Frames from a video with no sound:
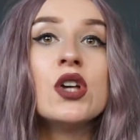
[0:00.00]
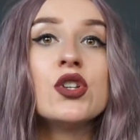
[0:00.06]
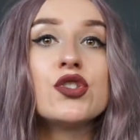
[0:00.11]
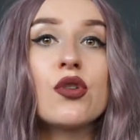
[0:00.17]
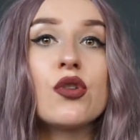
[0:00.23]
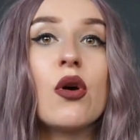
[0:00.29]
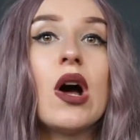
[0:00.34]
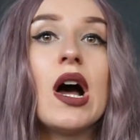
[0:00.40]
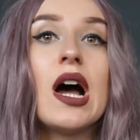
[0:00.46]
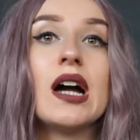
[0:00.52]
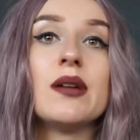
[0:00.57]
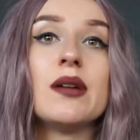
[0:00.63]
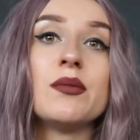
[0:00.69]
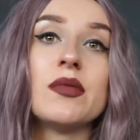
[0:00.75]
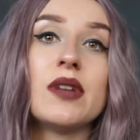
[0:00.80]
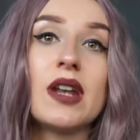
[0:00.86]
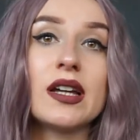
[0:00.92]
so
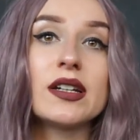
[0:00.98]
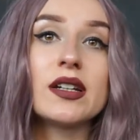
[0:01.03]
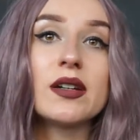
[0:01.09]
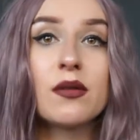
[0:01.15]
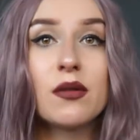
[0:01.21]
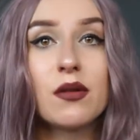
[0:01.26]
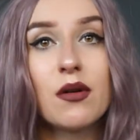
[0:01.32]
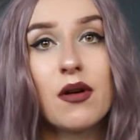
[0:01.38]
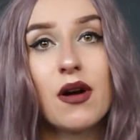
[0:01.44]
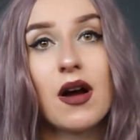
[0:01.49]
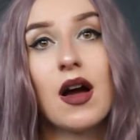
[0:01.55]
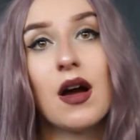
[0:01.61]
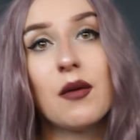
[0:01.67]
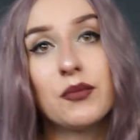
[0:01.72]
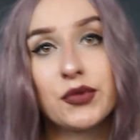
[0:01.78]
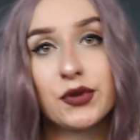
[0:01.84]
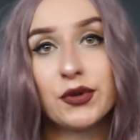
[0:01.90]
I'm like
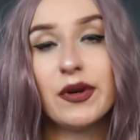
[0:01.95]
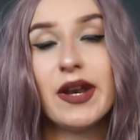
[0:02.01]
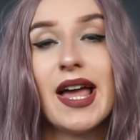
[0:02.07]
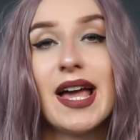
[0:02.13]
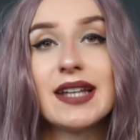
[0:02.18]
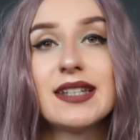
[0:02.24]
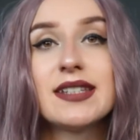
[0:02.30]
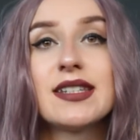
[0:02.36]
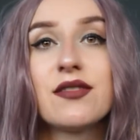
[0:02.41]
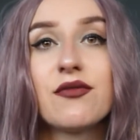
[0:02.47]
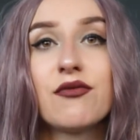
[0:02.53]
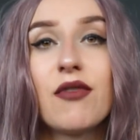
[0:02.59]
a brunette